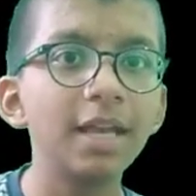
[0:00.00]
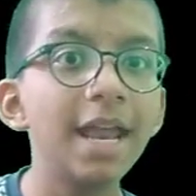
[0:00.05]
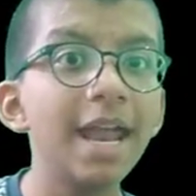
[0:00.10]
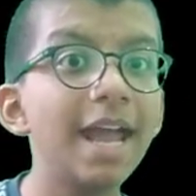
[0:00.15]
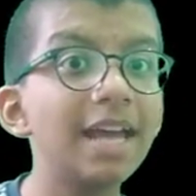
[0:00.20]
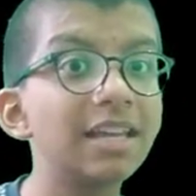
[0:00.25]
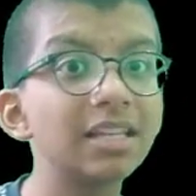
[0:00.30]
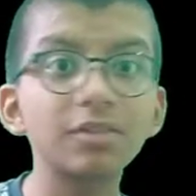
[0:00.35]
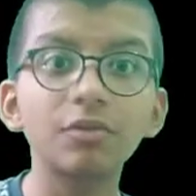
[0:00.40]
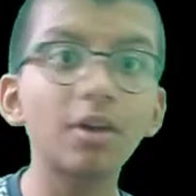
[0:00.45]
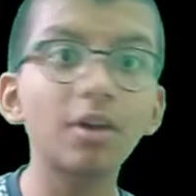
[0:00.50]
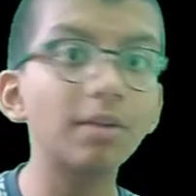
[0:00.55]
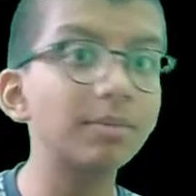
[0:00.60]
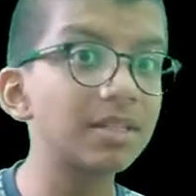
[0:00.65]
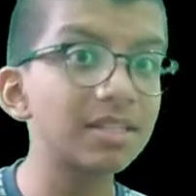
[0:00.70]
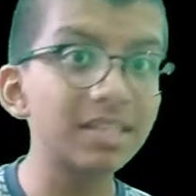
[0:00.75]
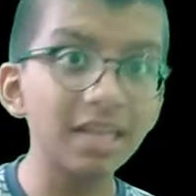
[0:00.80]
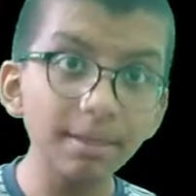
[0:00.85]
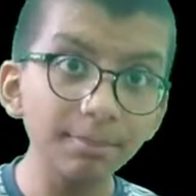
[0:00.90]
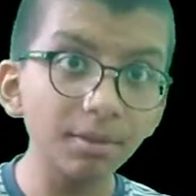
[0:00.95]
It is from the
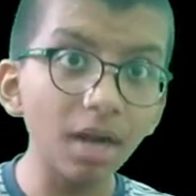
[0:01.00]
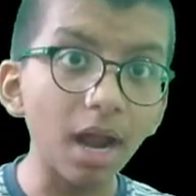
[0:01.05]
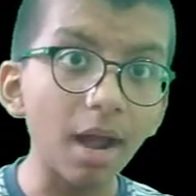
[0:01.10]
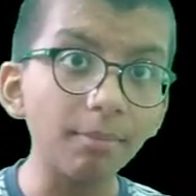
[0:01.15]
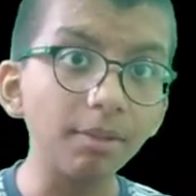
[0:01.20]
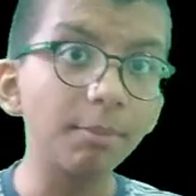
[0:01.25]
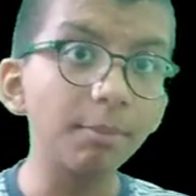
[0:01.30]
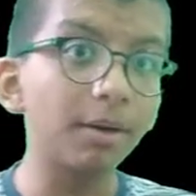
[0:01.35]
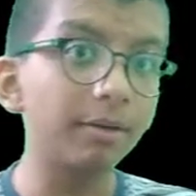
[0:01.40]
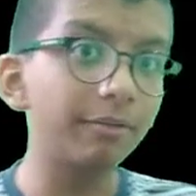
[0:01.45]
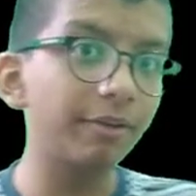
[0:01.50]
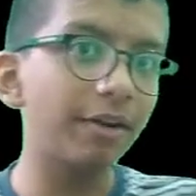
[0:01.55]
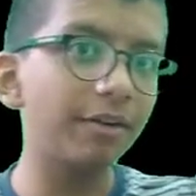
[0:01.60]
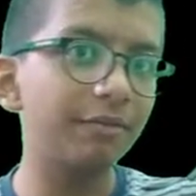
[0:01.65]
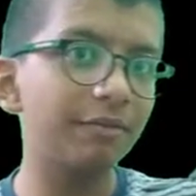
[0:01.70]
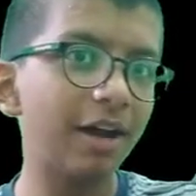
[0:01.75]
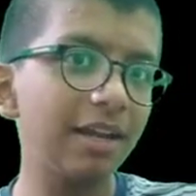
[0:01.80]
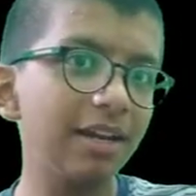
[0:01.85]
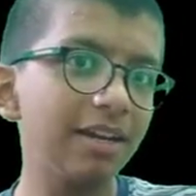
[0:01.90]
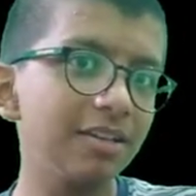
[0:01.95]
same problem, but we are
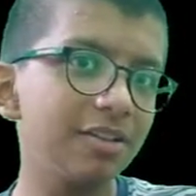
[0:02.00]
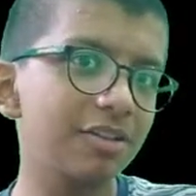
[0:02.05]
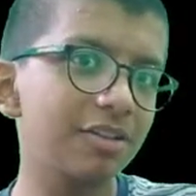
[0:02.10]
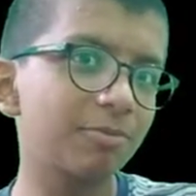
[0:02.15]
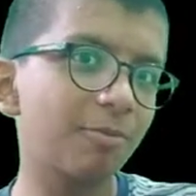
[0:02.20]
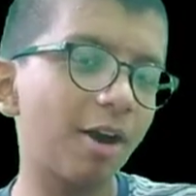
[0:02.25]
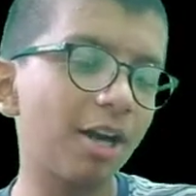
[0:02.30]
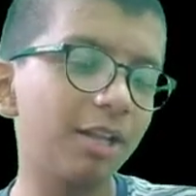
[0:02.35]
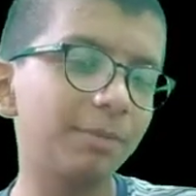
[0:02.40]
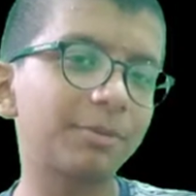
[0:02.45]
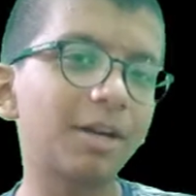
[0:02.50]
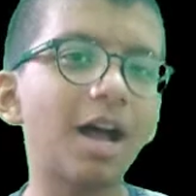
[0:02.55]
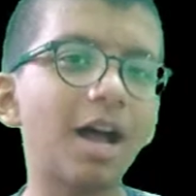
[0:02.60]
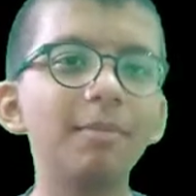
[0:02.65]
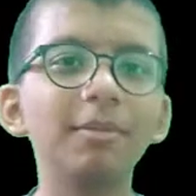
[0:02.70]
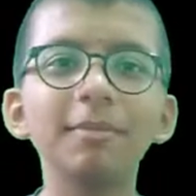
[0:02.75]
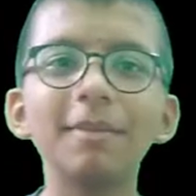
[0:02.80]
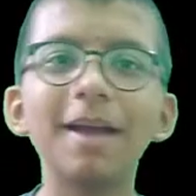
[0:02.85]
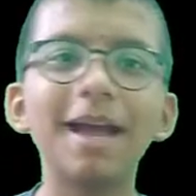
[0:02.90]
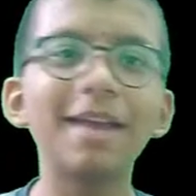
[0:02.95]
dividing the smaller
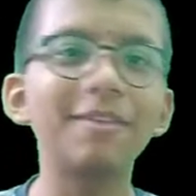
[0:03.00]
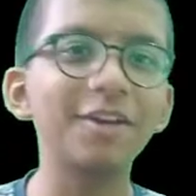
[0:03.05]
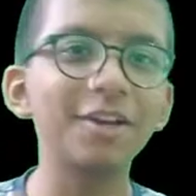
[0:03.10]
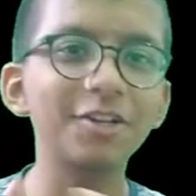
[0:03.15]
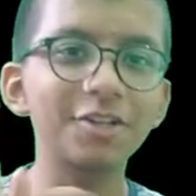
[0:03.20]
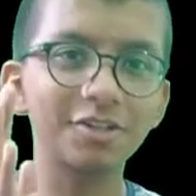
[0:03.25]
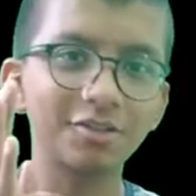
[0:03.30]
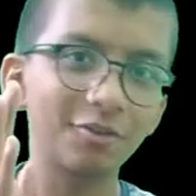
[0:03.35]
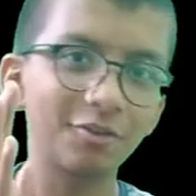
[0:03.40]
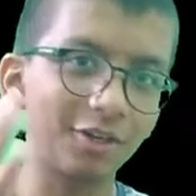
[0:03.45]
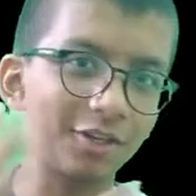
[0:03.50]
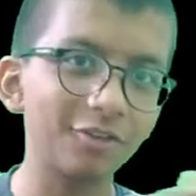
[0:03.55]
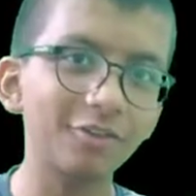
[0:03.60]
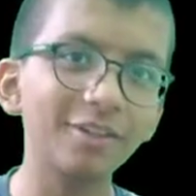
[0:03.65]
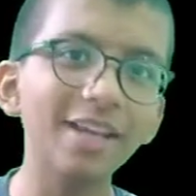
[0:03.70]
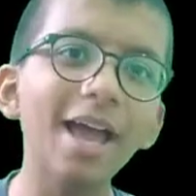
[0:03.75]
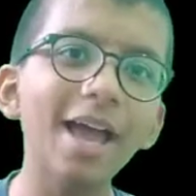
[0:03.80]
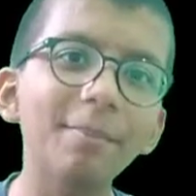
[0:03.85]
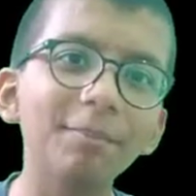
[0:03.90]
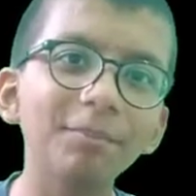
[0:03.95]
problem and we are just going to
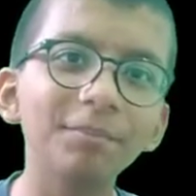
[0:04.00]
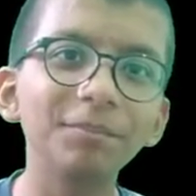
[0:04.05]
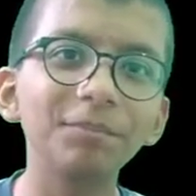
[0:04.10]
clap.